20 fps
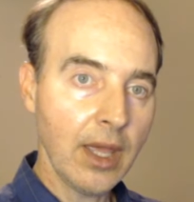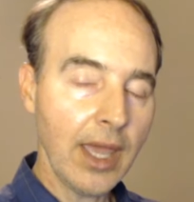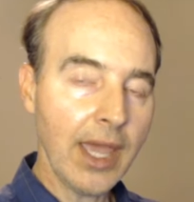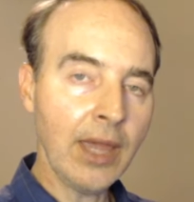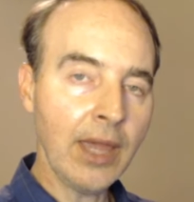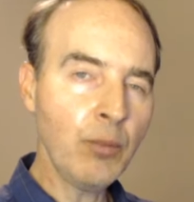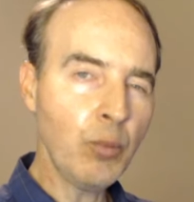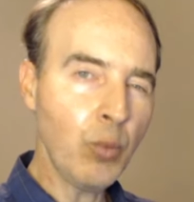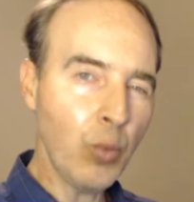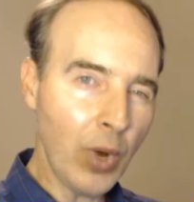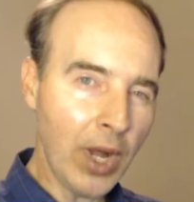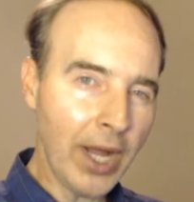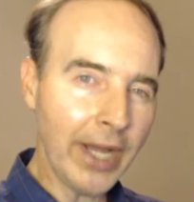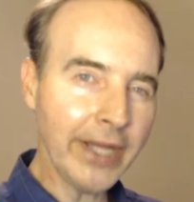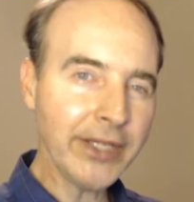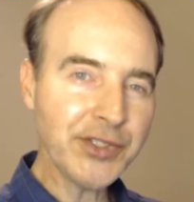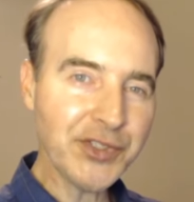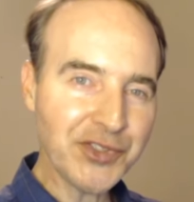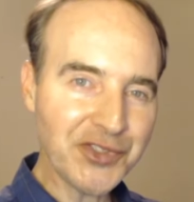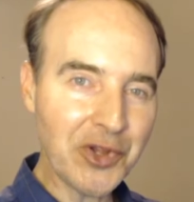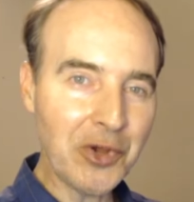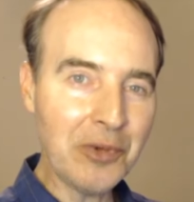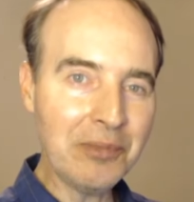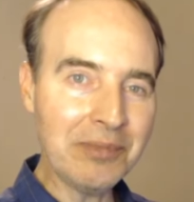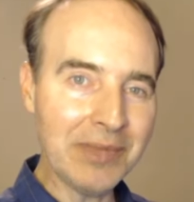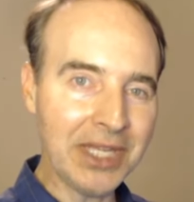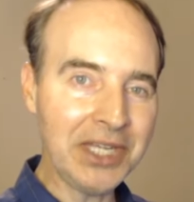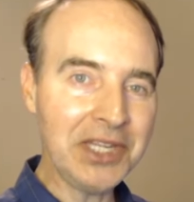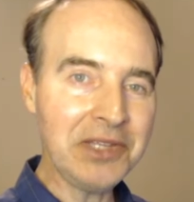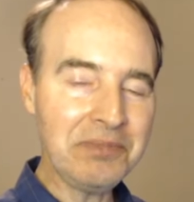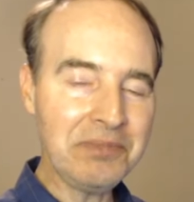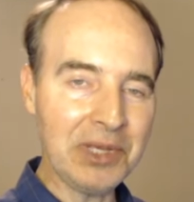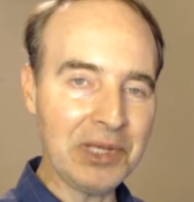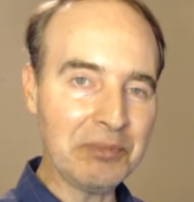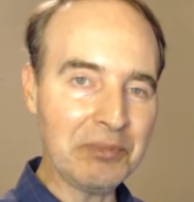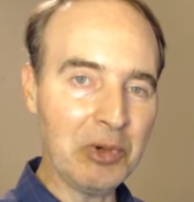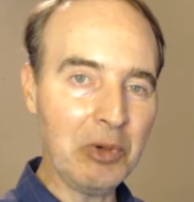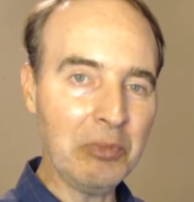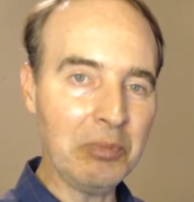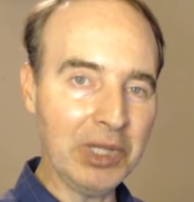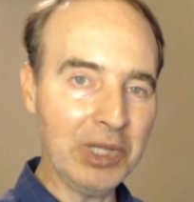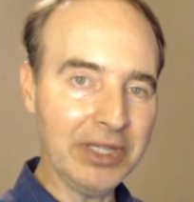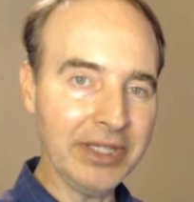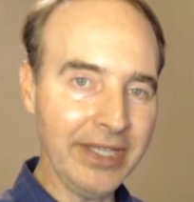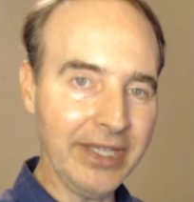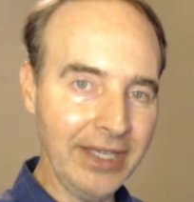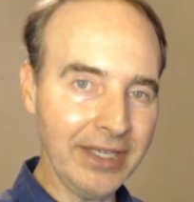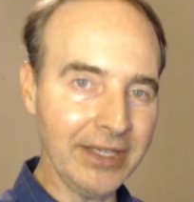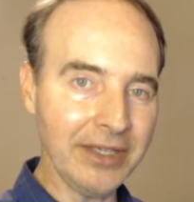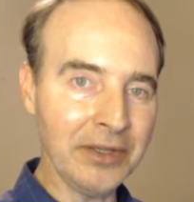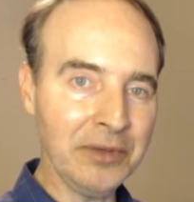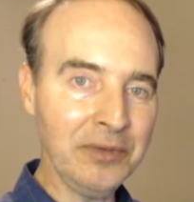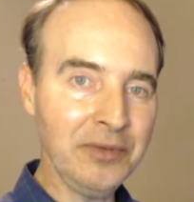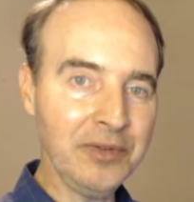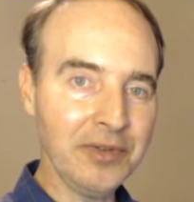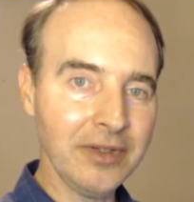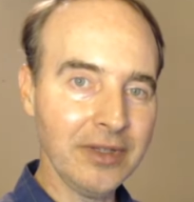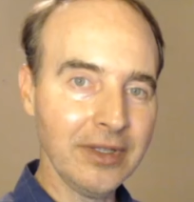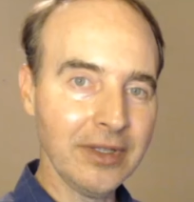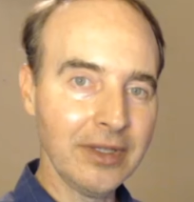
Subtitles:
and why so many people believe